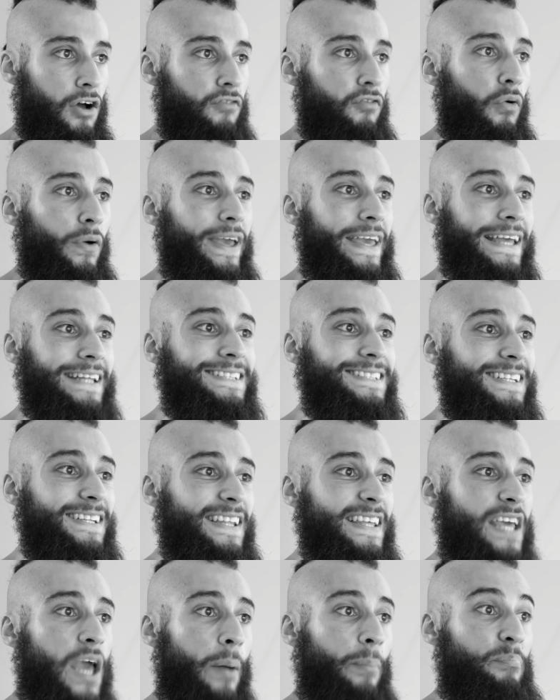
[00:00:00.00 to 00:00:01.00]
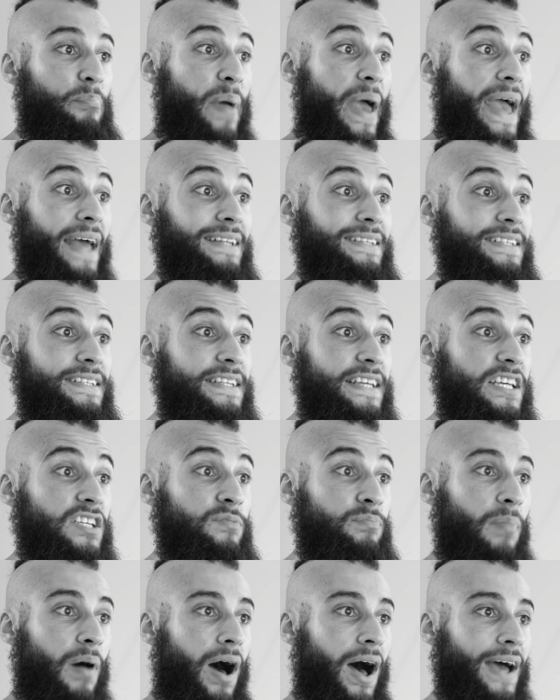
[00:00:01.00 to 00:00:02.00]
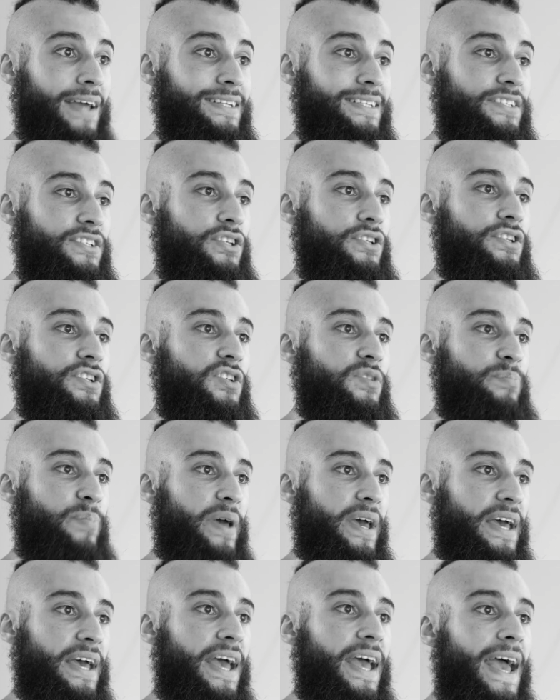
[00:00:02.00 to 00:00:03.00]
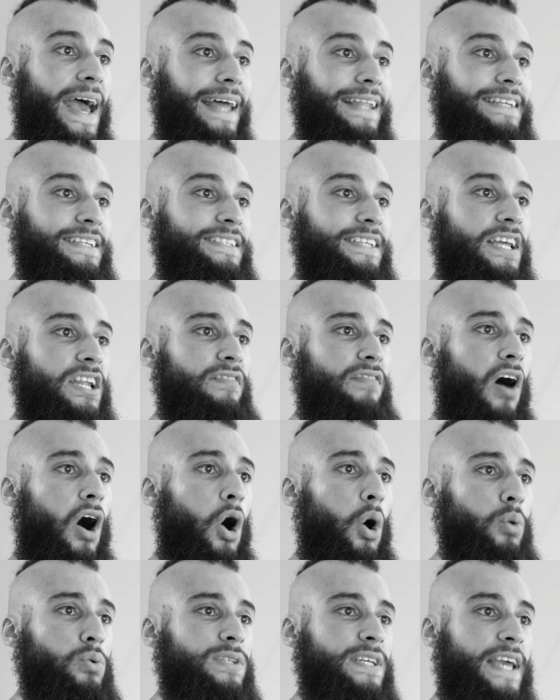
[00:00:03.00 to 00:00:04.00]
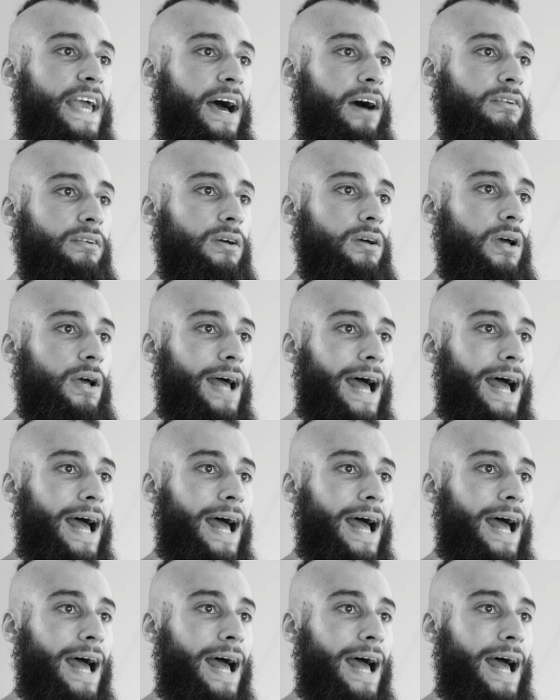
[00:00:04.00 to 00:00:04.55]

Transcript: For he instantly abandoned his mind to despair, and instead of holding out,